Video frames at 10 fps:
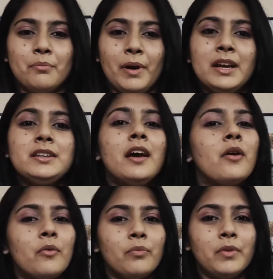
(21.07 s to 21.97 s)
But
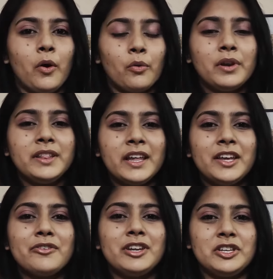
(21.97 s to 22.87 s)
the only
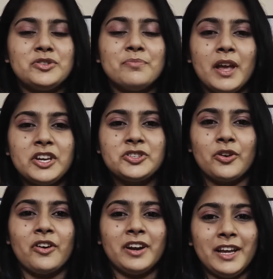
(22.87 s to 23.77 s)
thing you need to make
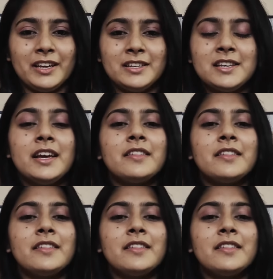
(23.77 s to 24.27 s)
sure is